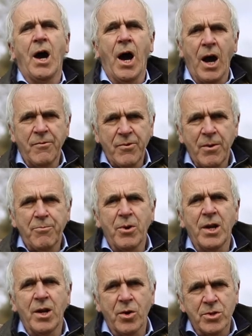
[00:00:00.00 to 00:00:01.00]
over a
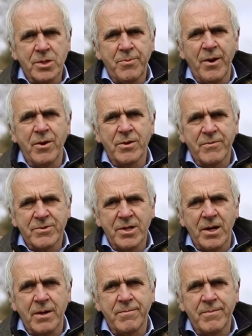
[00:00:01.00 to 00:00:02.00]
prolonged period of
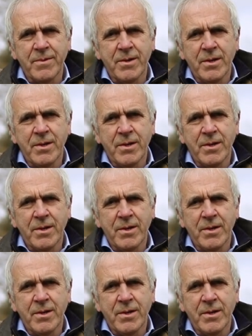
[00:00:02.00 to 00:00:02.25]
time.